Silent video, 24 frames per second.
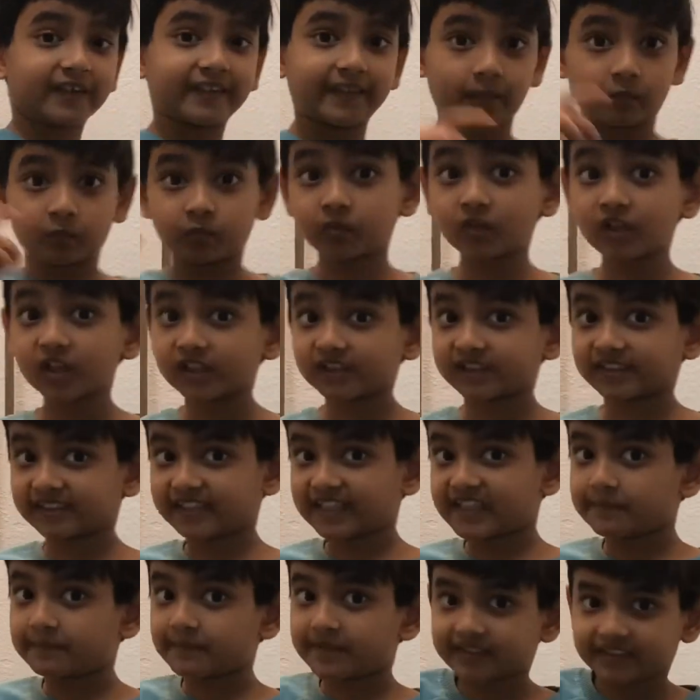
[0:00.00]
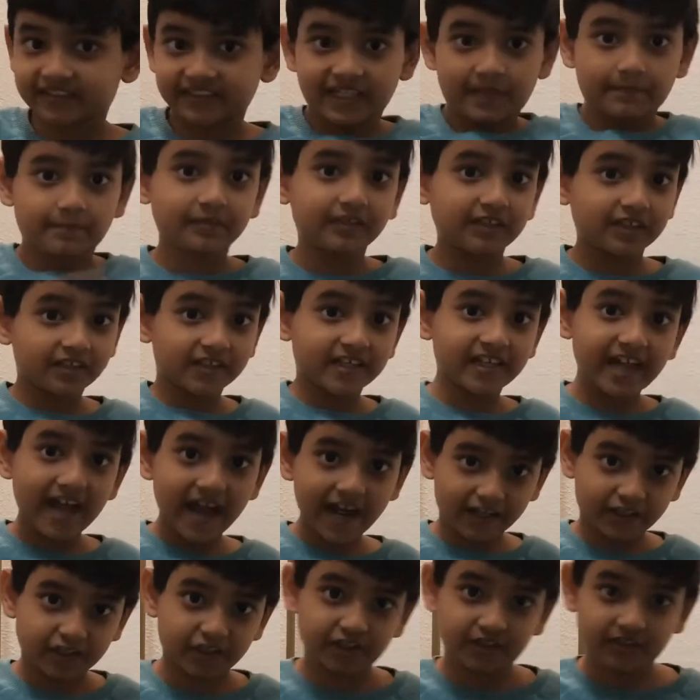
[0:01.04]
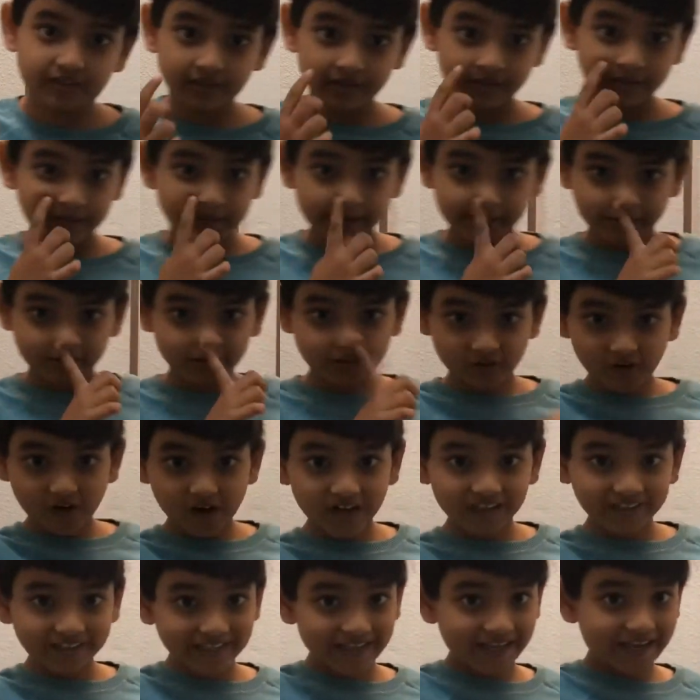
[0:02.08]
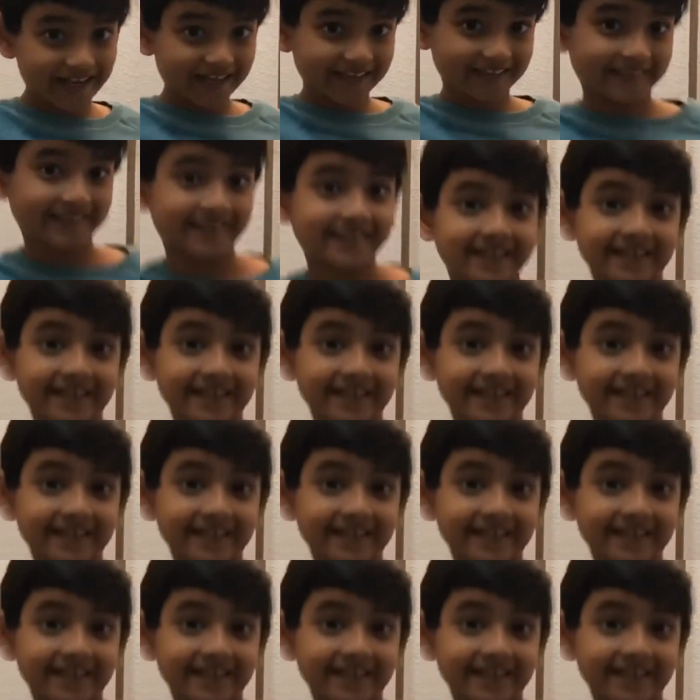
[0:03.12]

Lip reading: that works same as capillary action. It's called as